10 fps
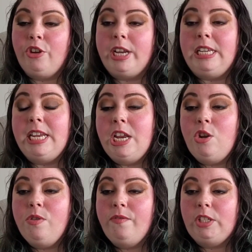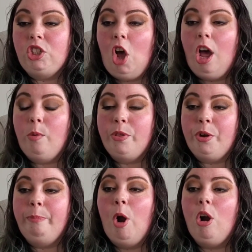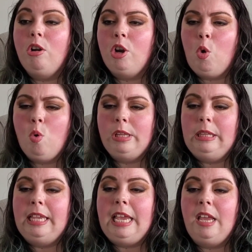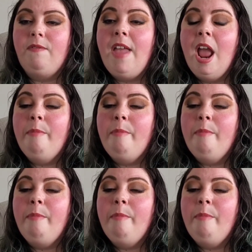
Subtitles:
either continue the facade with her partner or leave.